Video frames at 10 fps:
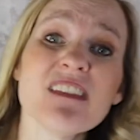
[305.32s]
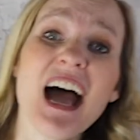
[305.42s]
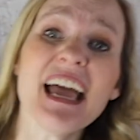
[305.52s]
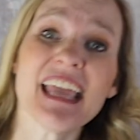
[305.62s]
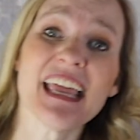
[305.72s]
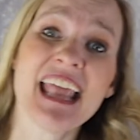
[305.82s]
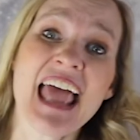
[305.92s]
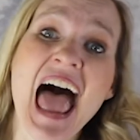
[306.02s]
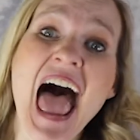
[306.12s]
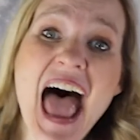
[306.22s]
lion.
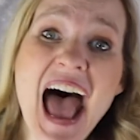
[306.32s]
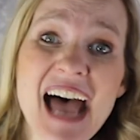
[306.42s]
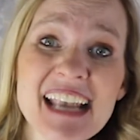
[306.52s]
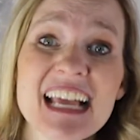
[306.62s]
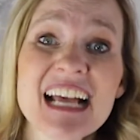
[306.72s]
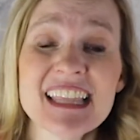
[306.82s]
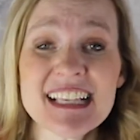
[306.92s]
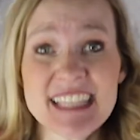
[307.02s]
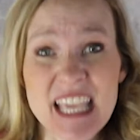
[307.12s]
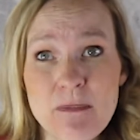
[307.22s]
And
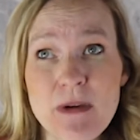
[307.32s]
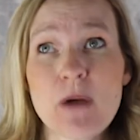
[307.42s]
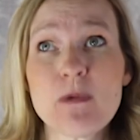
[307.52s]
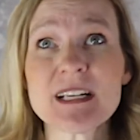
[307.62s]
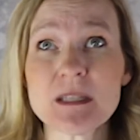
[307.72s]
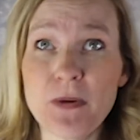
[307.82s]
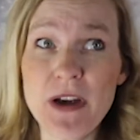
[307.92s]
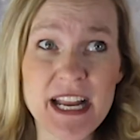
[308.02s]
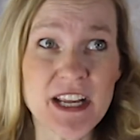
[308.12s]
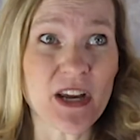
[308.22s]
the zebra works
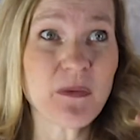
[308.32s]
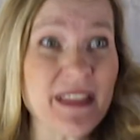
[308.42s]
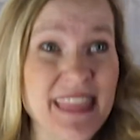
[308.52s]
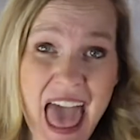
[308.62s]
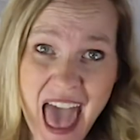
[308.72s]
pretty good with